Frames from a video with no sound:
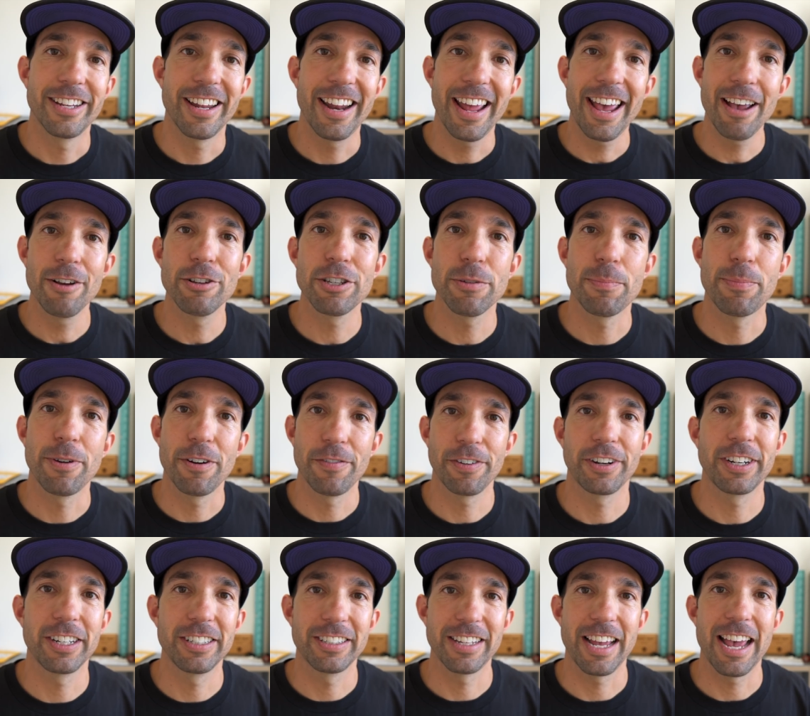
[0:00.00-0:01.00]
Today was a
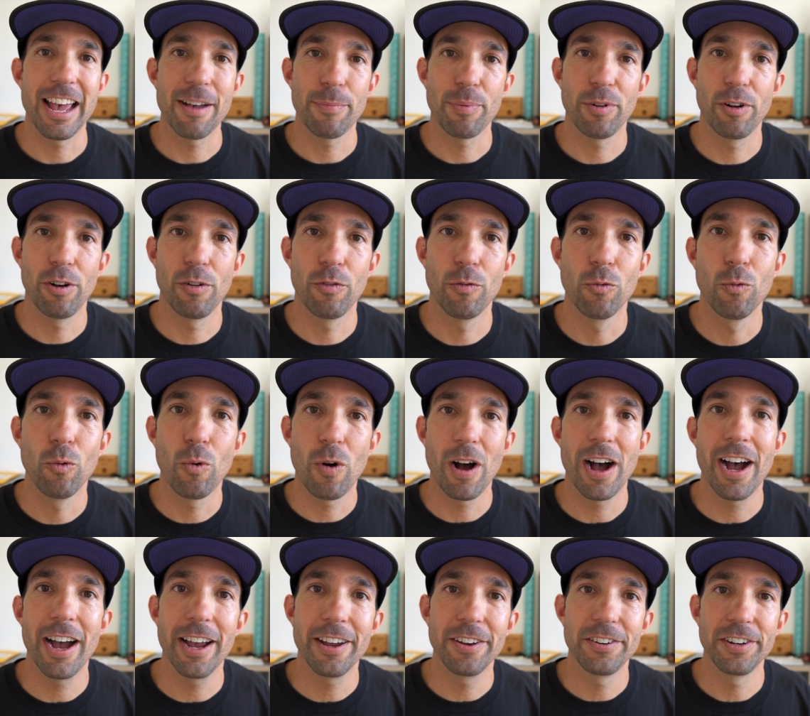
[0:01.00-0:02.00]
perfect example of
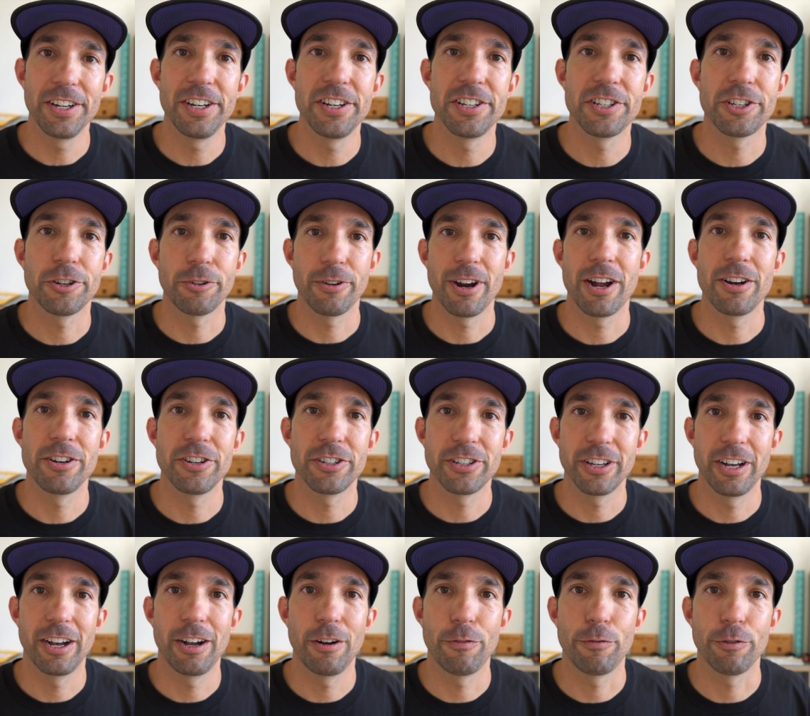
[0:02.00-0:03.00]
why you need to surround
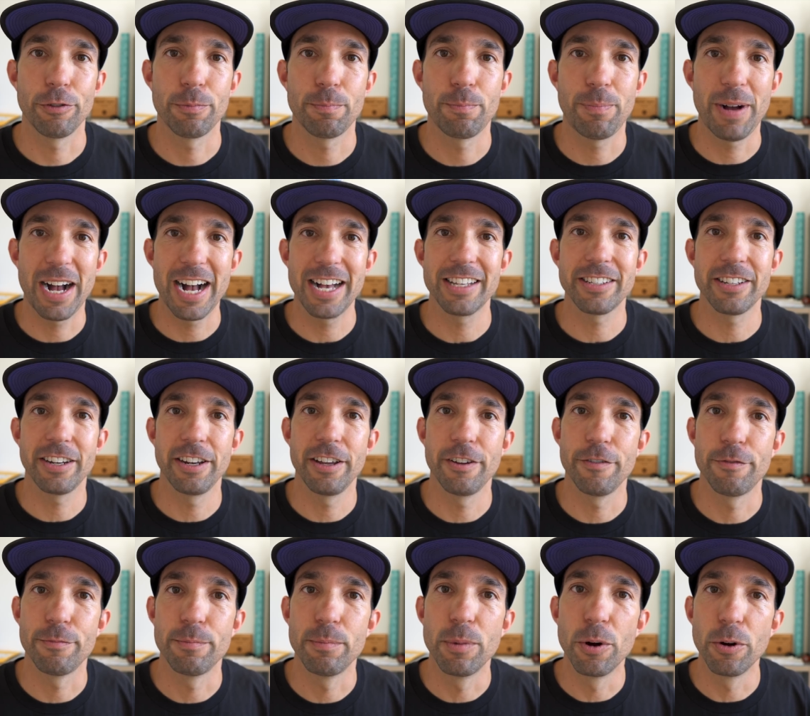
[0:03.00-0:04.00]
yourself with
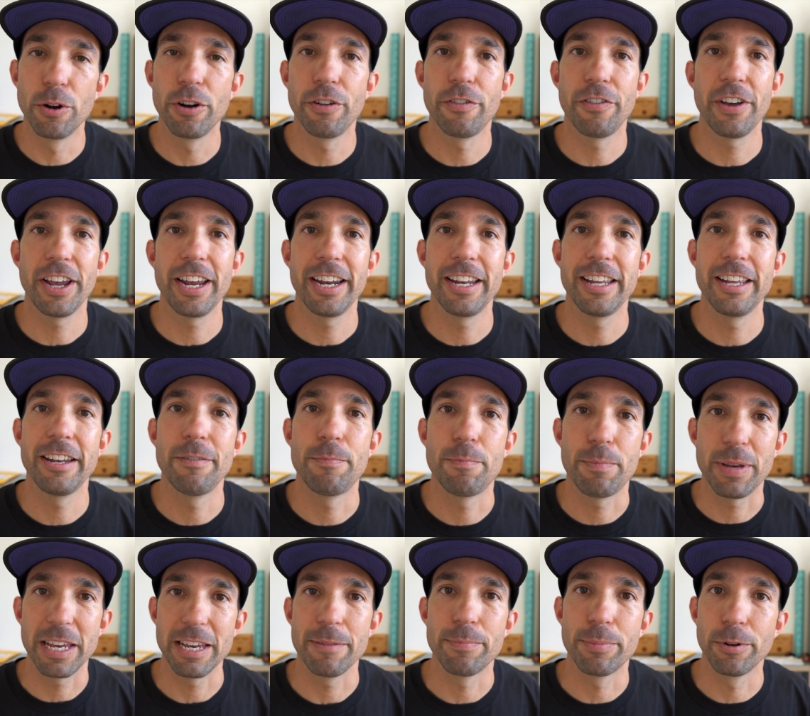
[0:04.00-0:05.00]
positive,
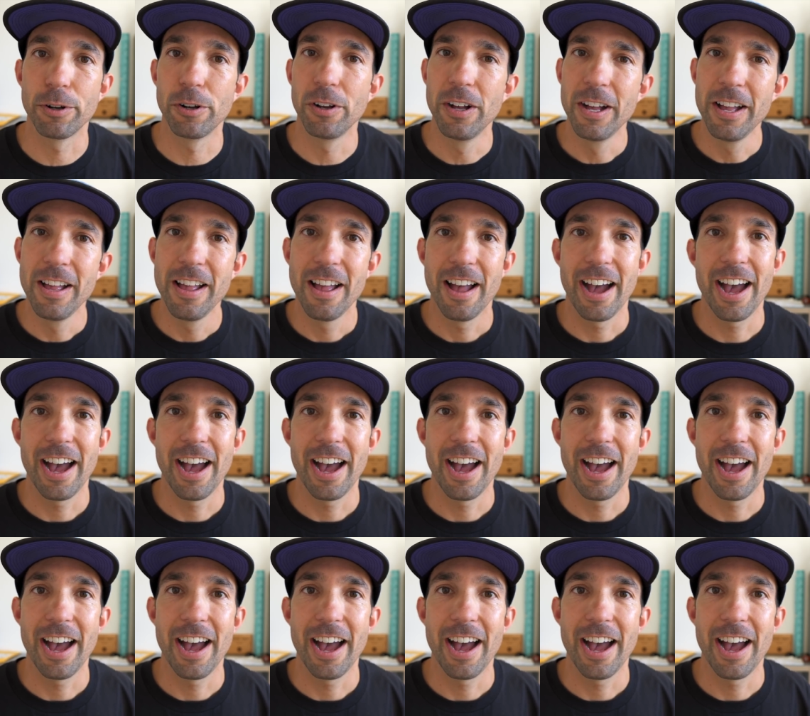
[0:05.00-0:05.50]
motivated people.